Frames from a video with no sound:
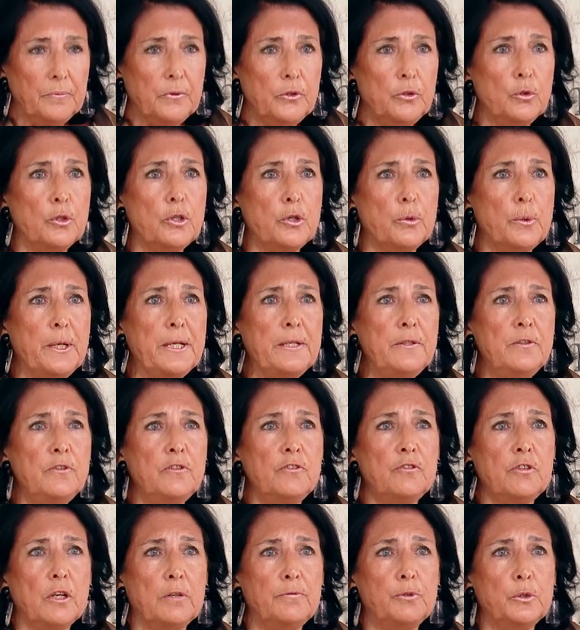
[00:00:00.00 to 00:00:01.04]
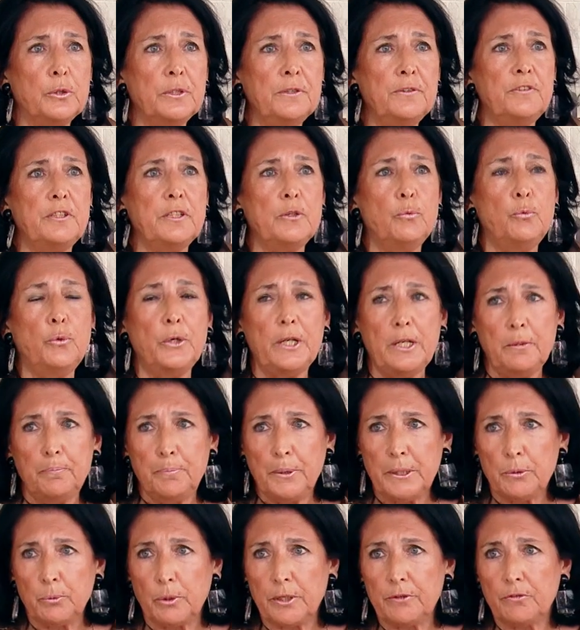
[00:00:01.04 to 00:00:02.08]
Ukraine's sovereignty will
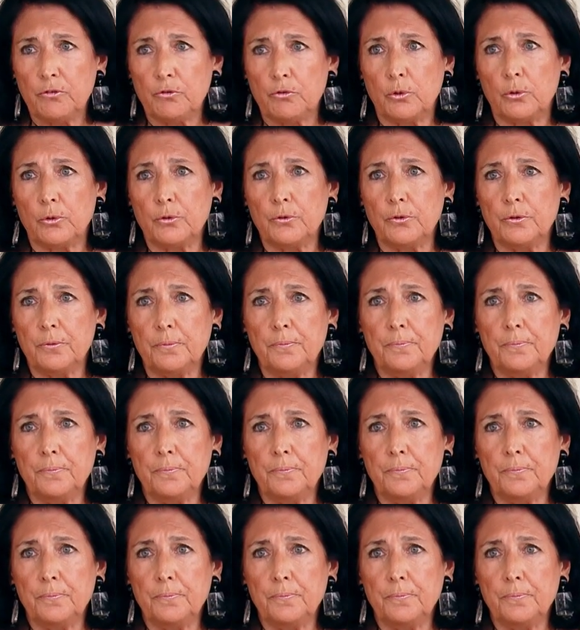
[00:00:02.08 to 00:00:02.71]
be restored.